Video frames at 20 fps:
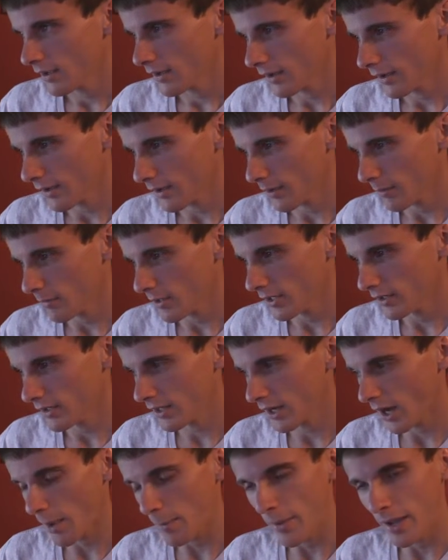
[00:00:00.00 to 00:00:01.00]
And
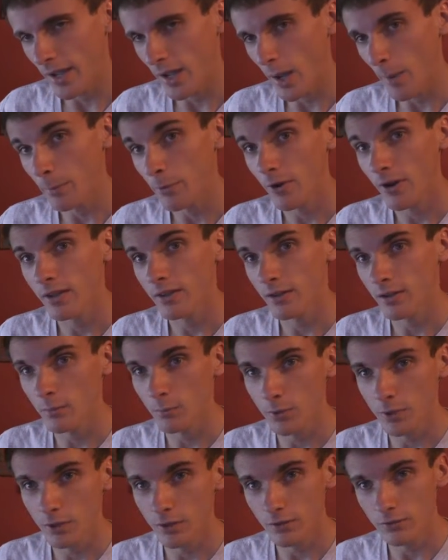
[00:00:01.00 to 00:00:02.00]
then I might upgrade the
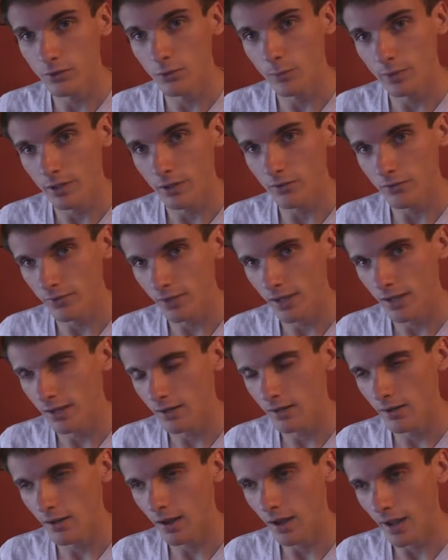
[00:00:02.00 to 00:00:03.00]
computer to Windows
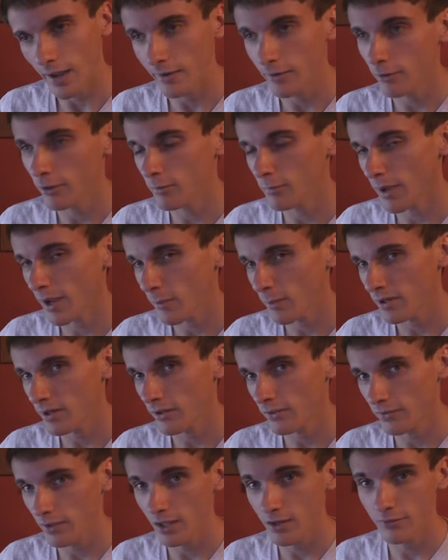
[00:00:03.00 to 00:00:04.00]
10. I could buy
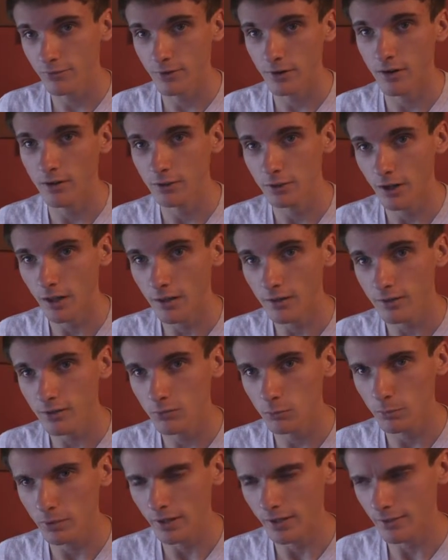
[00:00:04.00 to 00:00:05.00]
Windows 10 for
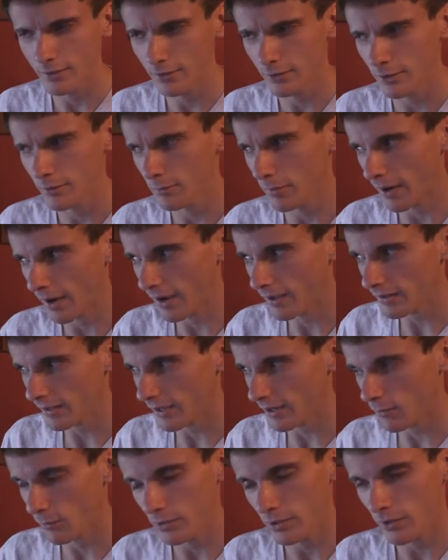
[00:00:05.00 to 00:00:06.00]
$100, but I could buy
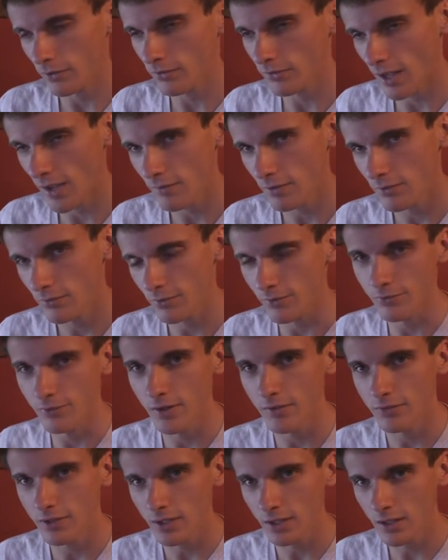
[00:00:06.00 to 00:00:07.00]
like Windows 7 for
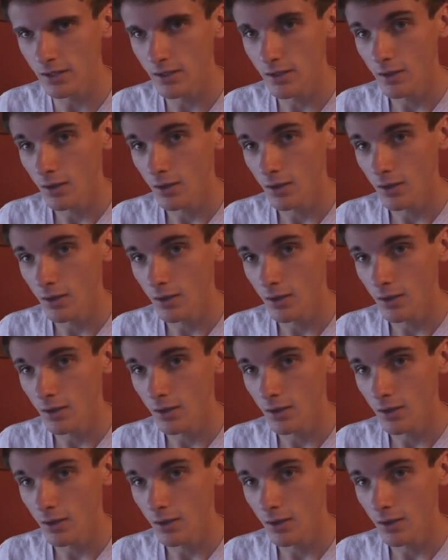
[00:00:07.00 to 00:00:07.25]
$50,